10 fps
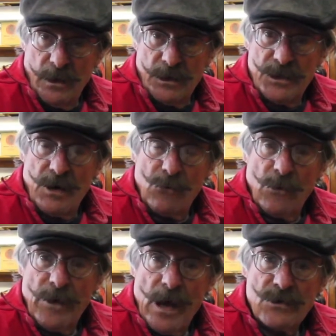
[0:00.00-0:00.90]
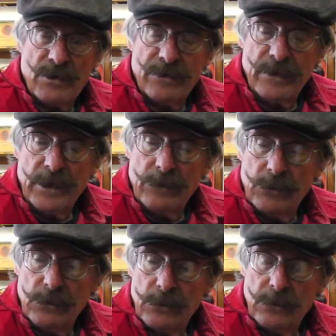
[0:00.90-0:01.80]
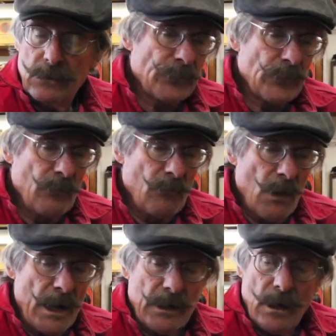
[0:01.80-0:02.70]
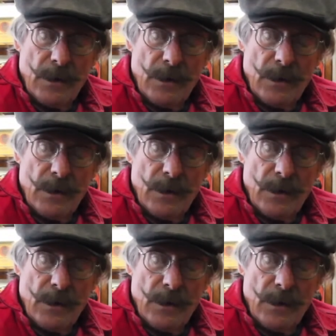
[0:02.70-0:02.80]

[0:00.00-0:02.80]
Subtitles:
several thousand feet. Mike